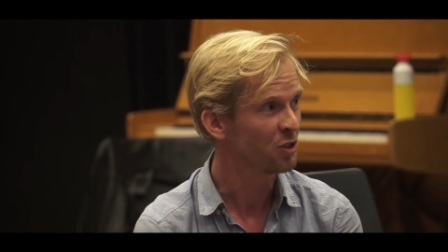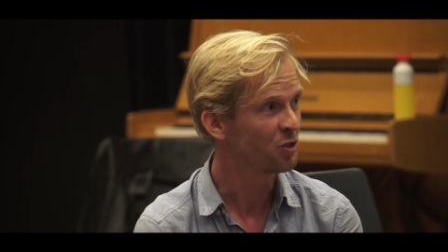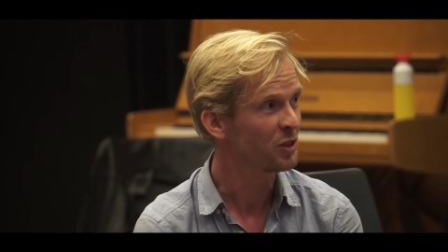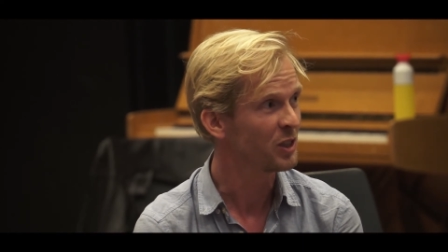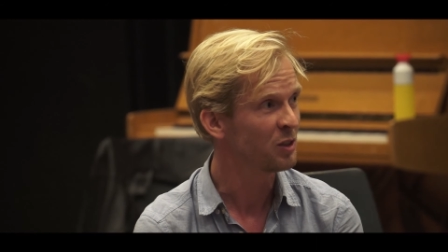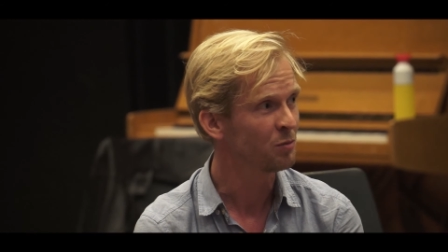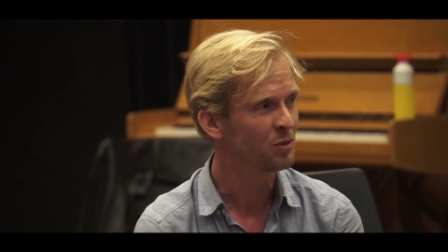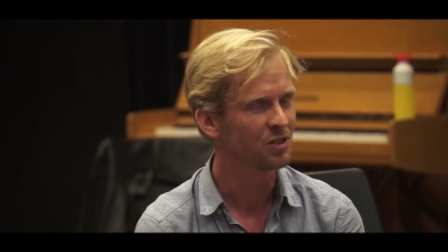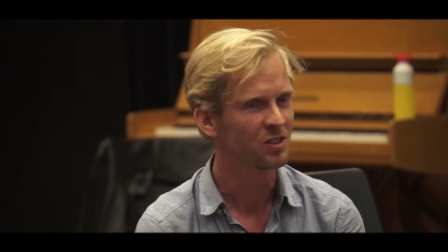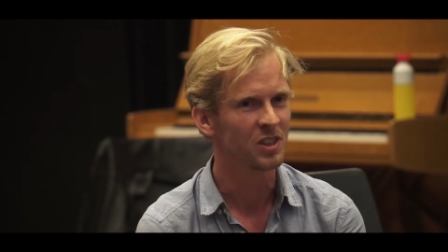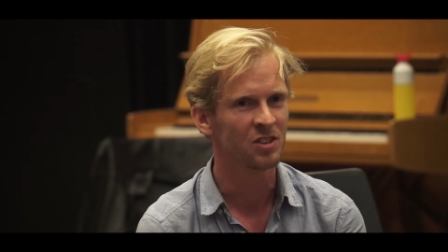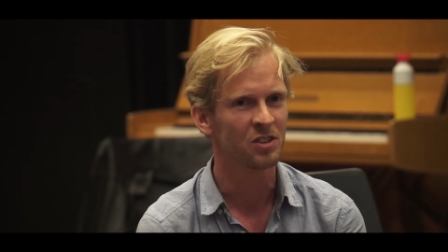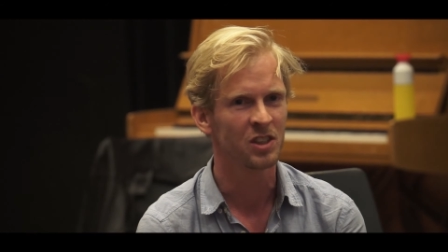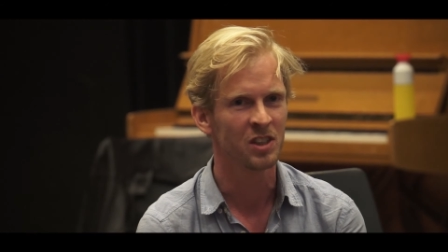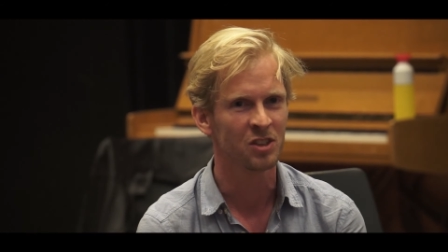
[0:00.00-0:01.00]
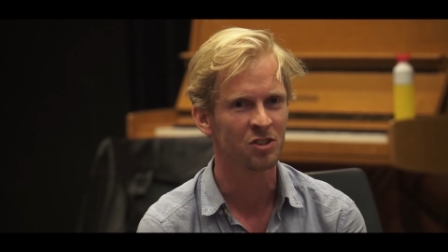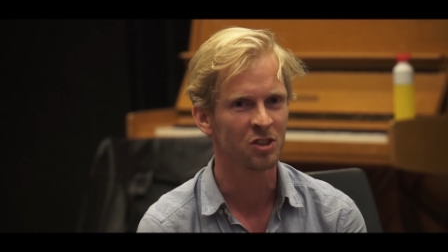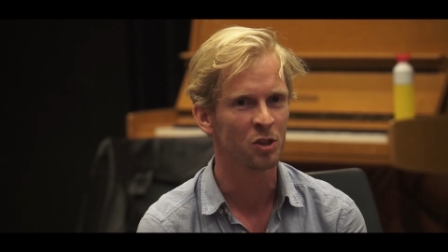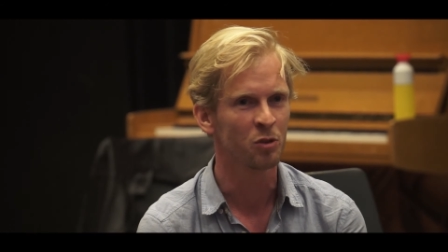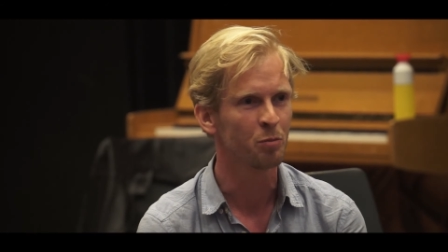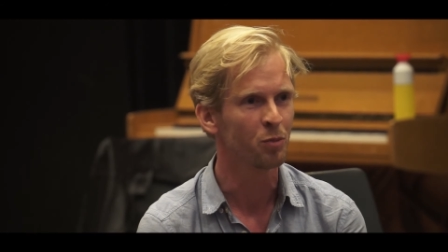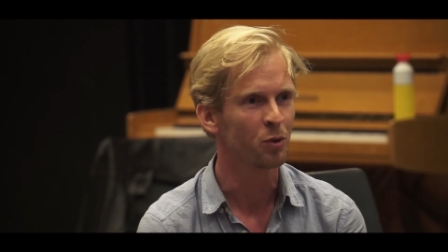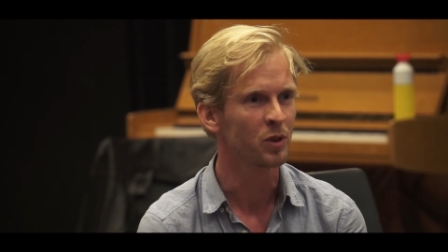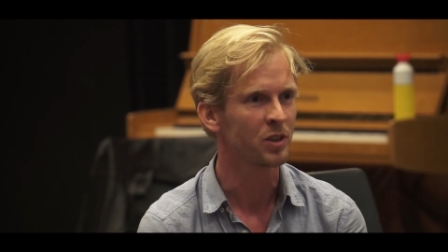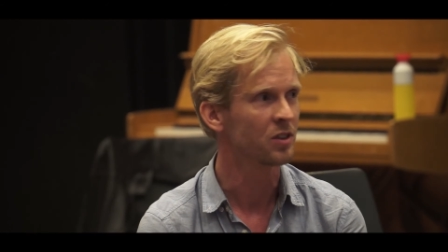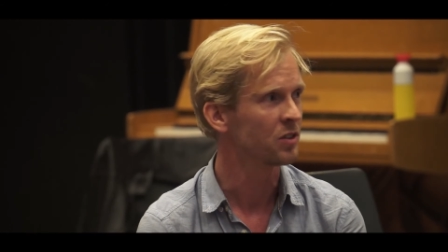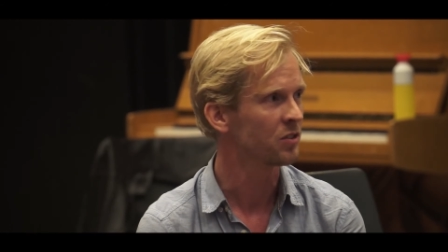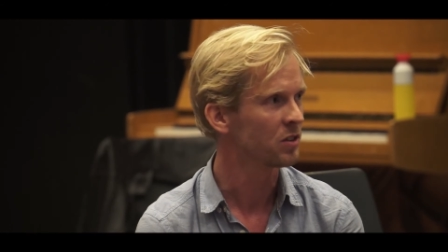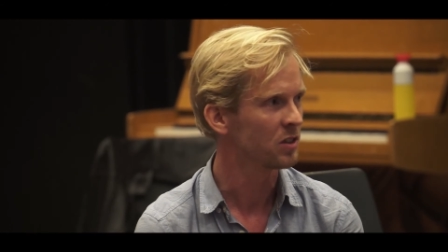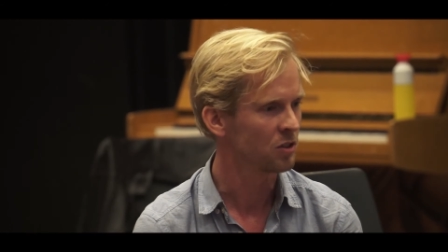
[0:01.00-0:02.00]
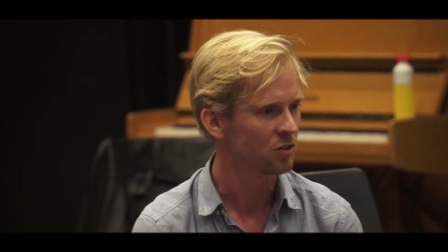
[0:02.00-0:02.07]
dreams it's so important.